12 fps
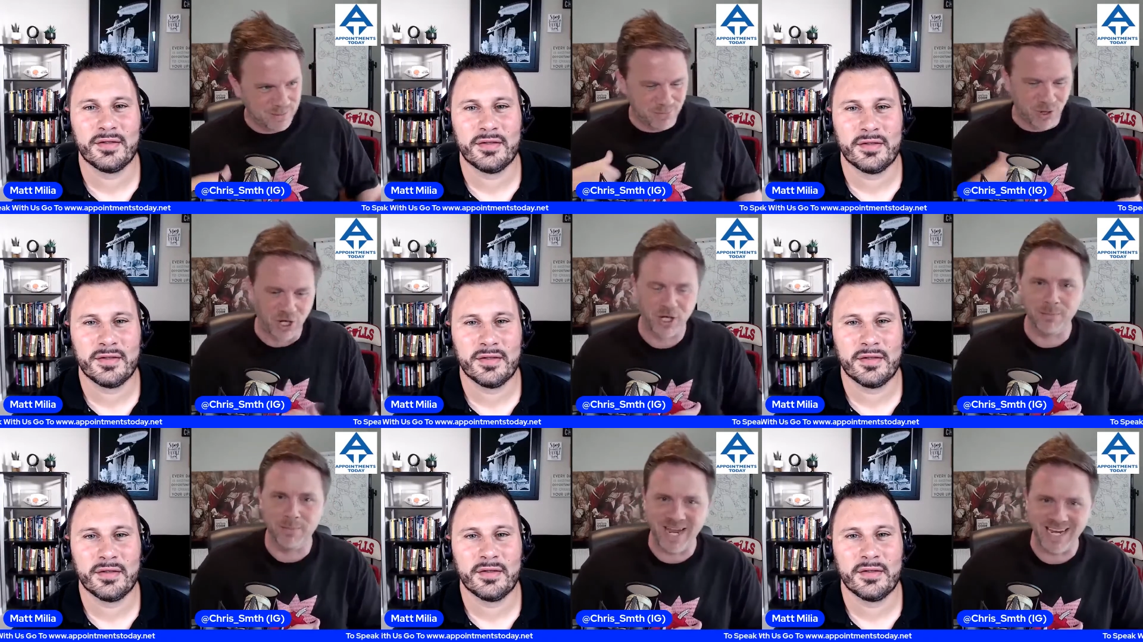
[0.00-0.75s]

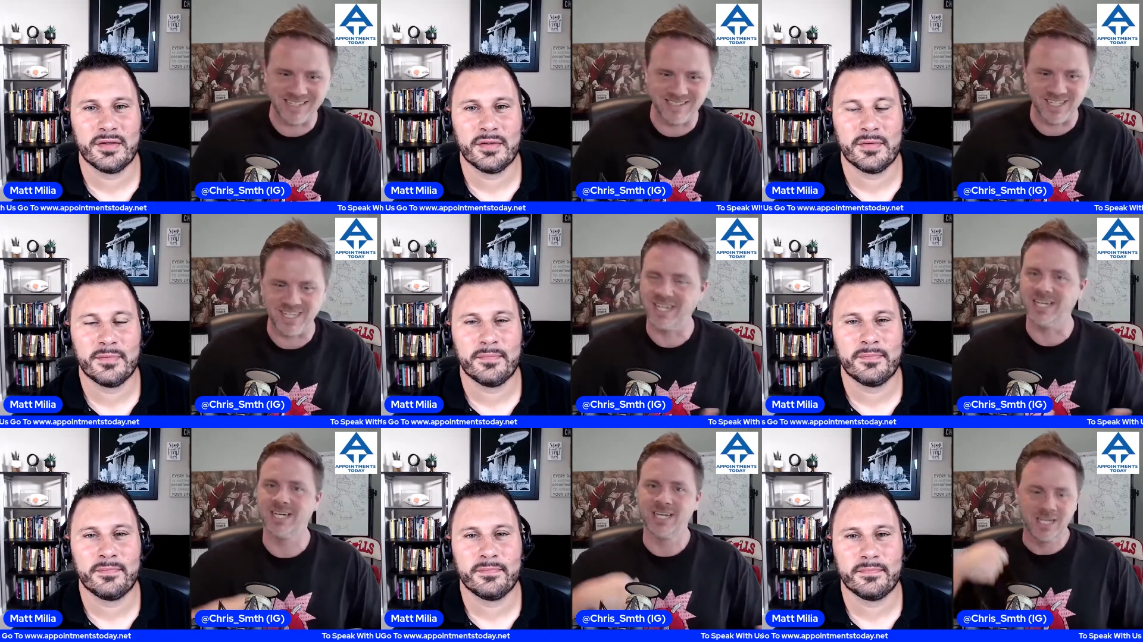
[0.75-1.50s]
Speaker 1: mark
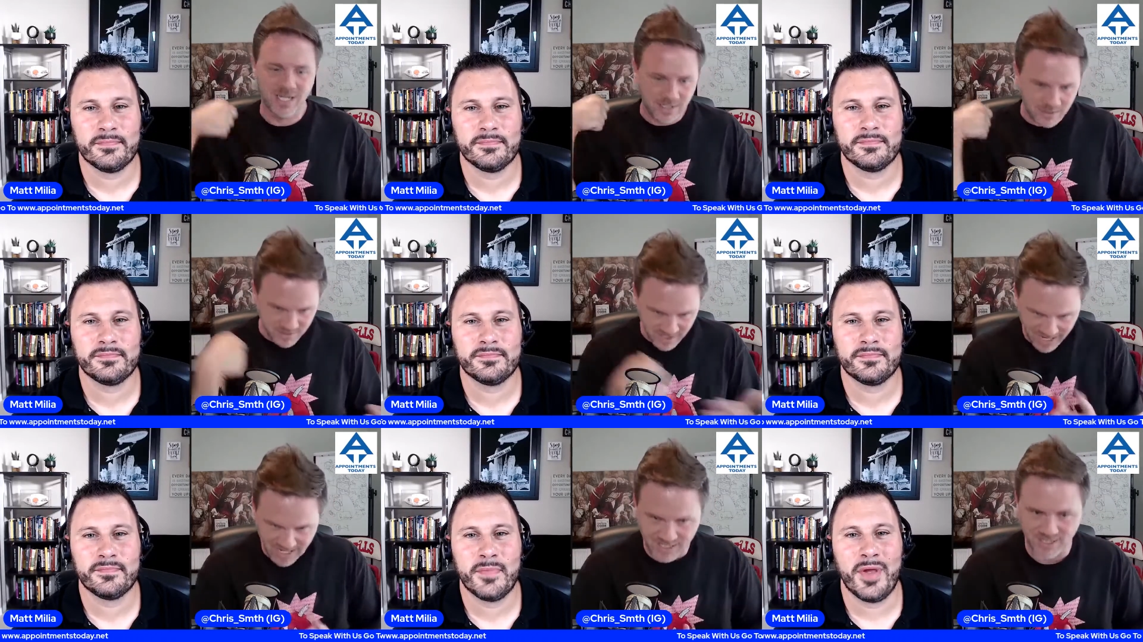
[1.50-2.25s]
mazey
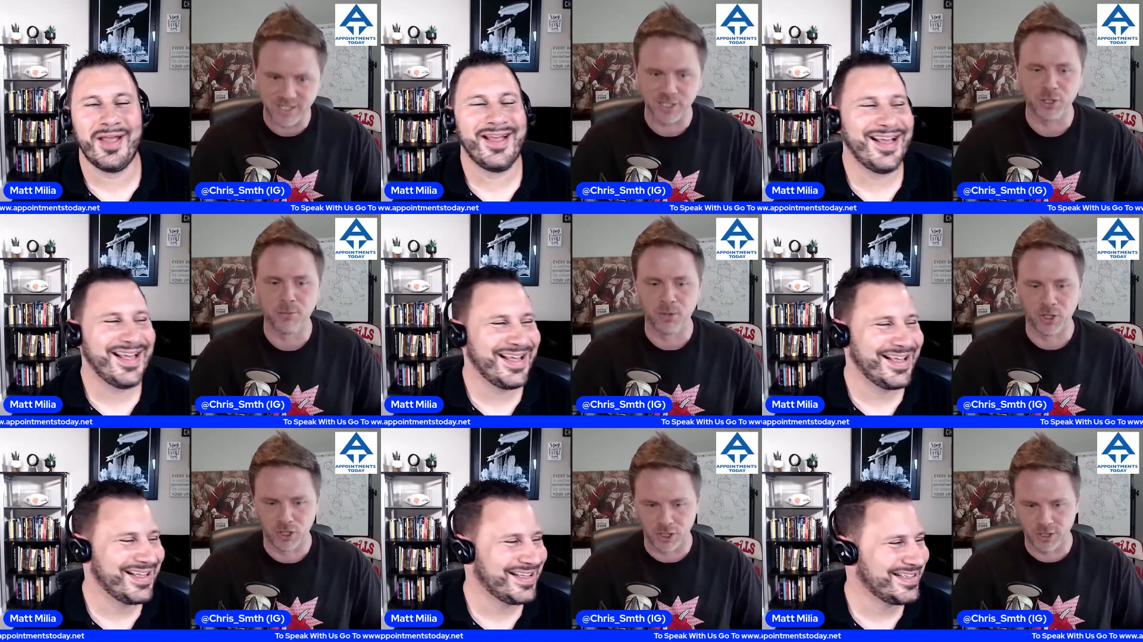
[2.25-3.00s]
dan
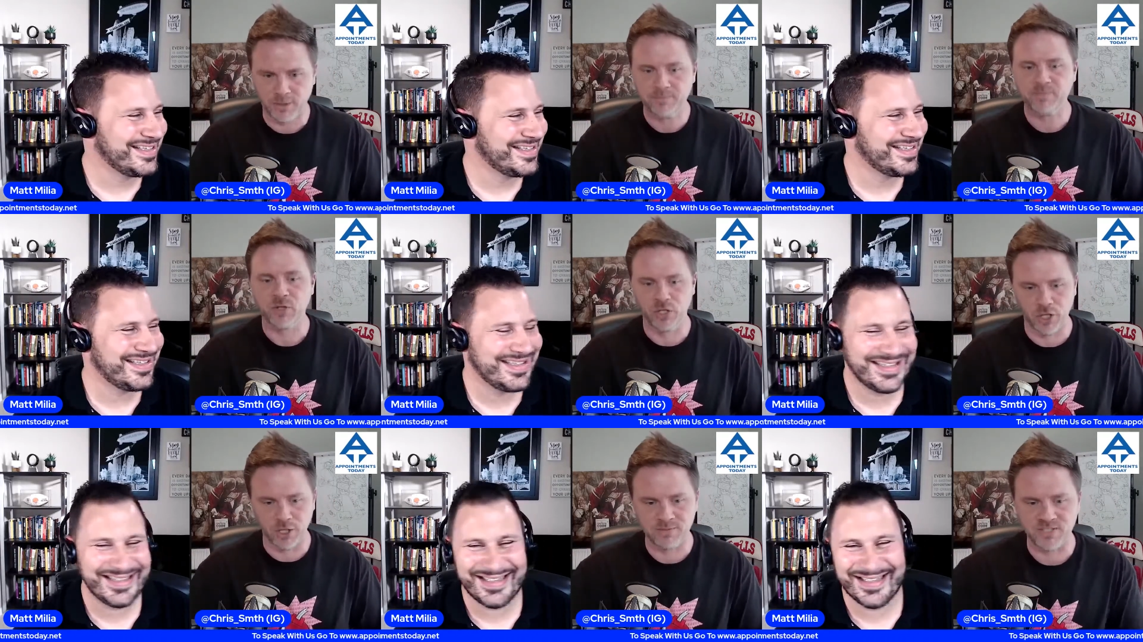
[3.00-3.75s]
gilbert you
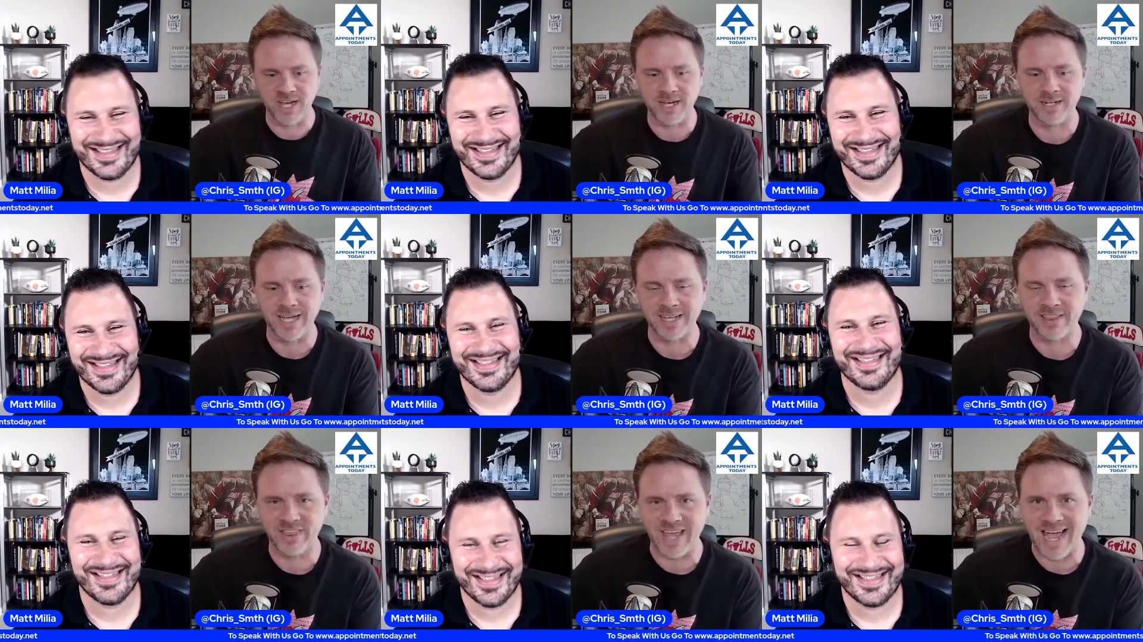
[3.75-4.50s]
know what I'm saying?
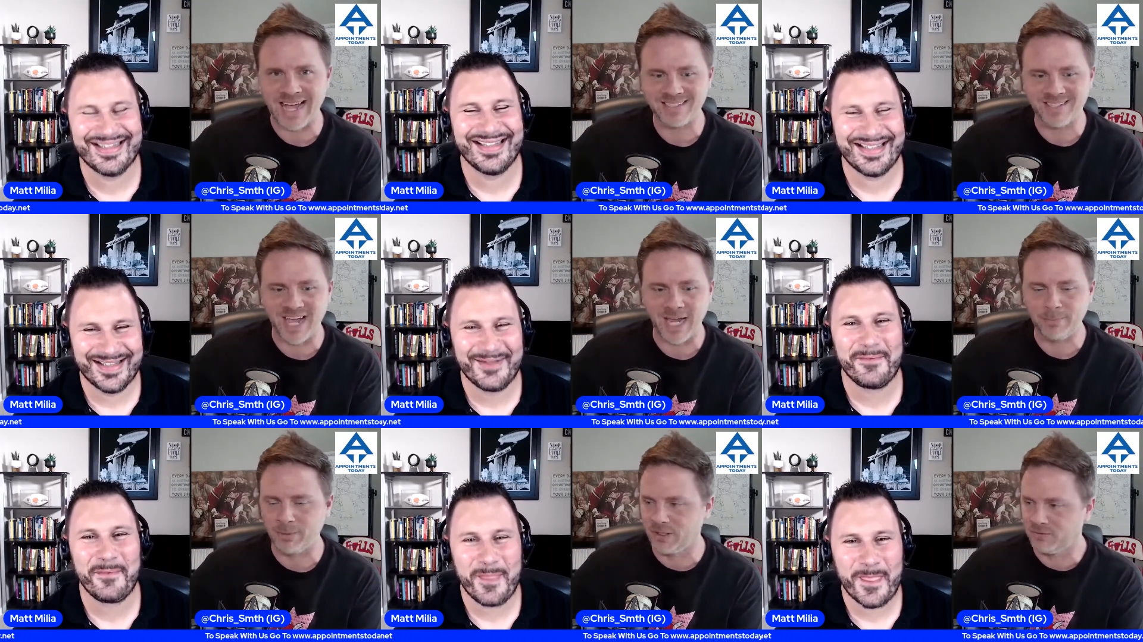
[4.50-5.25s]
Like that
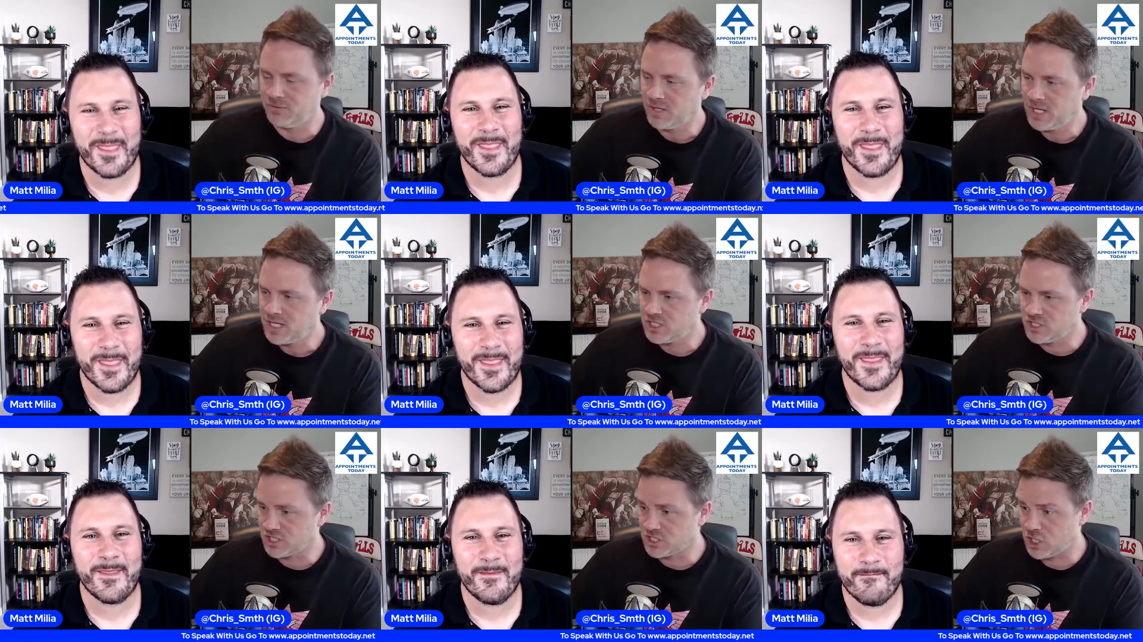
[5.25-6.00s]
type of
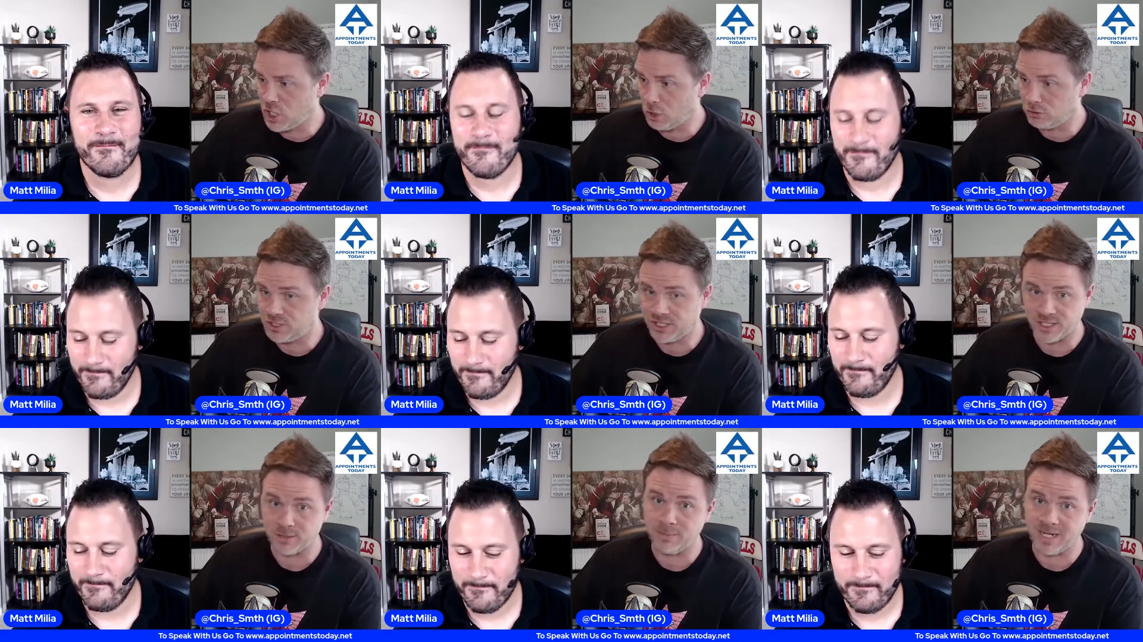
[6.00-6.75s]
just
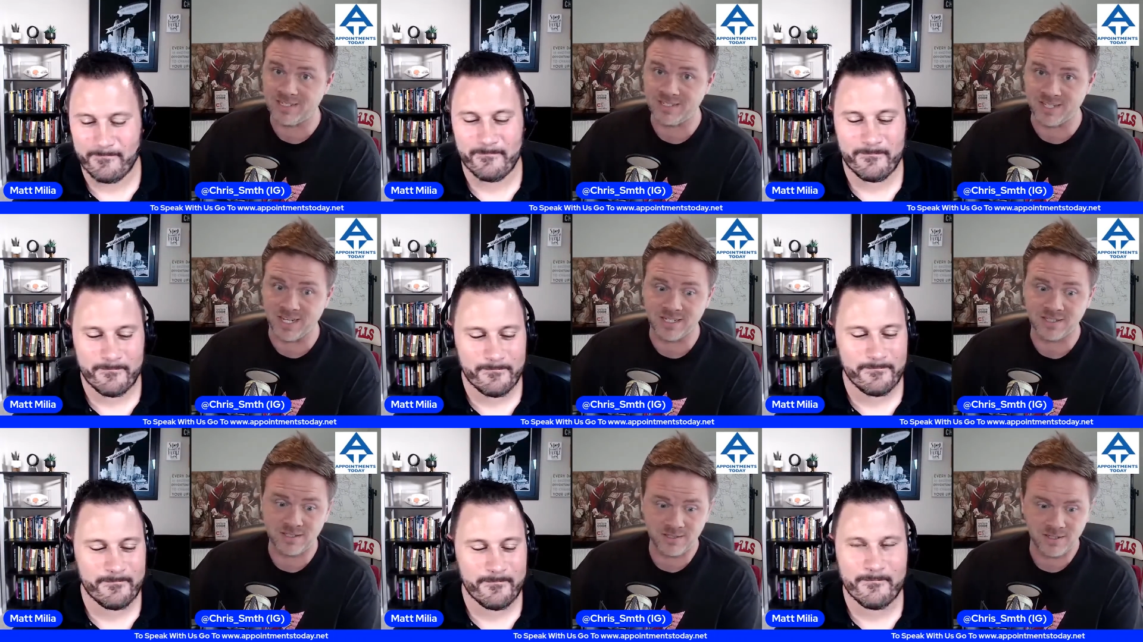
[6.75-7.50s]
coaching that made
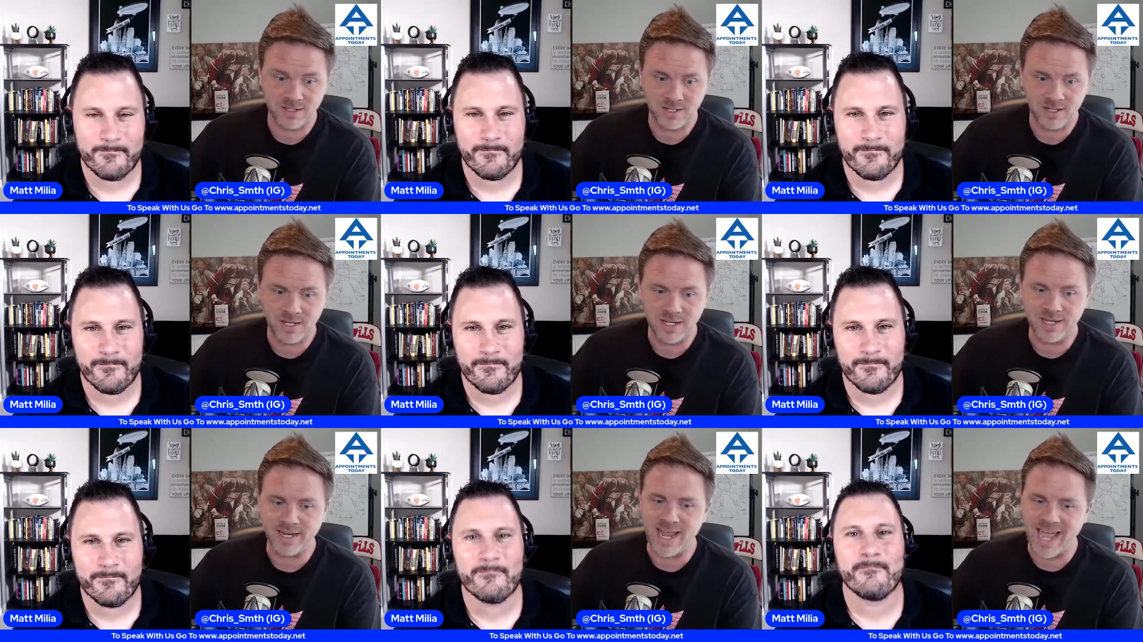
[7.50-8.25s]
sense.
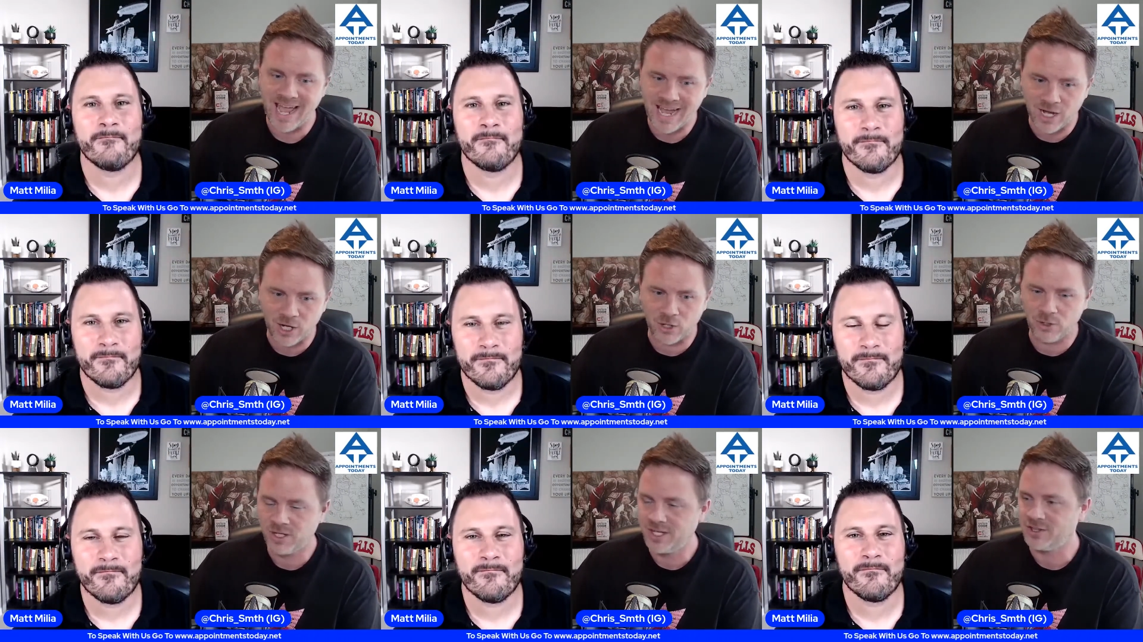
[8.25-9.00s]

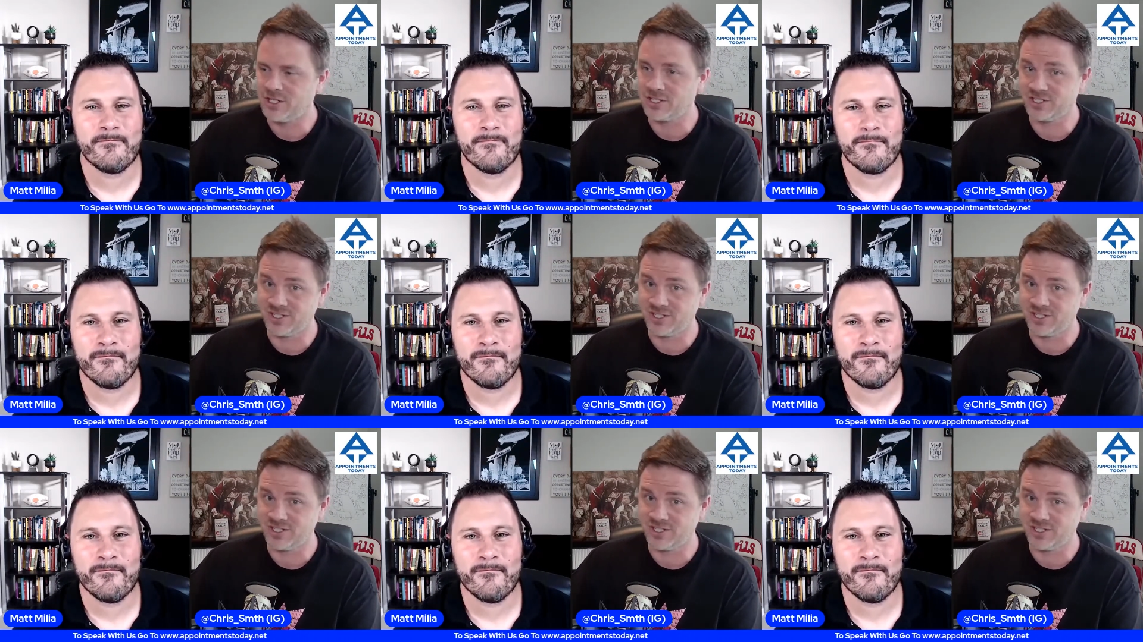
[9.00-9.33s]
Now there's